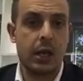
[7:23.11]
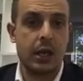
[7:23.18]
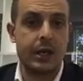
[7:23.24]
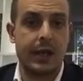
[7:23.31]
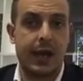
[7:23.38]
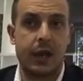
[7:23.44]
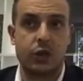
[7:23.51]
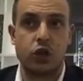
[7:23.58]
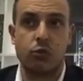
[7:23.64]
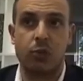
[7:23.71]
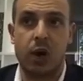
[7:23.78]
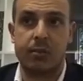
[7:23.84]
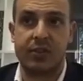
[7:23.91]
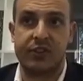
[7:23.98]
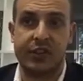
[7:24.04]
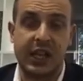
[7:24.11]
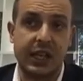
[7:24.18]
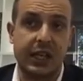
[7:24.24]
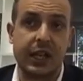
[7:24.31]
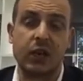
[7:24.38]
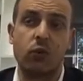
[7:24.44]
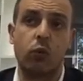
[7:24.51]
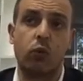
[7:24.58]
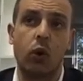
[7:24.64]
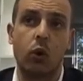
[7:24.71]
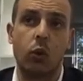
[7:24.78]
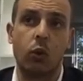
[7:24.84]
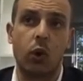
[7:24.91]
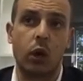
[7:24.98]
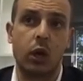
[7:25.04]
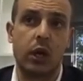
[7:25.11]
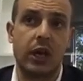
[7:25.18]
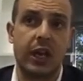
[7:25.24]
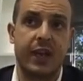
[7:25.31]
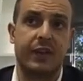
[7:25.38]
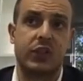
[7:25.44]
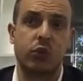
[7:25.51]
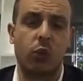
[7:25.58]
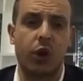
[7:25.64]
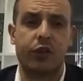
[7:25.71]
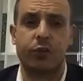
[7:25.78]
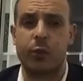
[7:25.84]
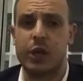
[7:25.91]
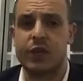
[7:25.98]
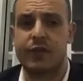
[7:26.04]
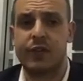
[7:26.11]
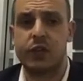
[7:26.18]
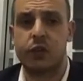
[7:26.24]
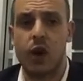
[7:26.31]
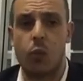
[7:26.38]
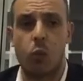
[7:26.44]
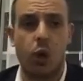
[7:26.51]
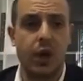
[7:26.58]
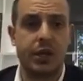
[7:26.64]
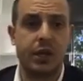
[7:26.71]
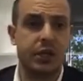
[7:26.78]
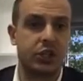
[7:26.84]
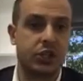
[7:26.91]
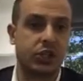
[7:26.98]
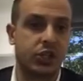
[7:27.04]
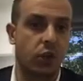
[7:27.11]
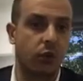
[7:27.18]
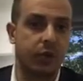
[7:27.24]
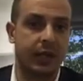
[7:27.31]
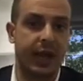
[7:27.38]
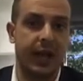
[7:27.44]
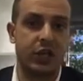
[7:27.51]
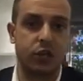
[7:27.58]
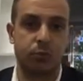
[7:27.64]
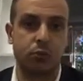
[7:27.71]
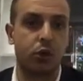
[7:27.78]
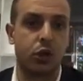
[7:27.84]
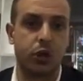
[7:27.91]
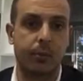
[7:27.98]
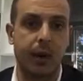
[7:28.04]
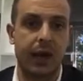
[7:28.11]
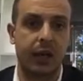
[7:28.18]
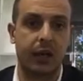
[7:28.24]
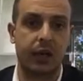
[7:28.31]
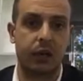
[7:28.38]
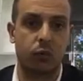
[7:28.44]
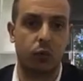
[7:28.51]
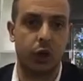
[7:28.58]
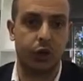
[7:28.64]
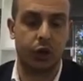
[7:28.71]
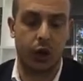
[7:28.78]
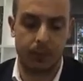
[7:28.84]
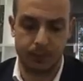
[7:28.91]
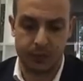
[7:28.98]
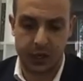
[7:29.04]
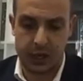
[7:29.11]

Now you might be thinking, well, if it's worth 350 grand, why don't they just sell with an agent, put it on the market and whatnot?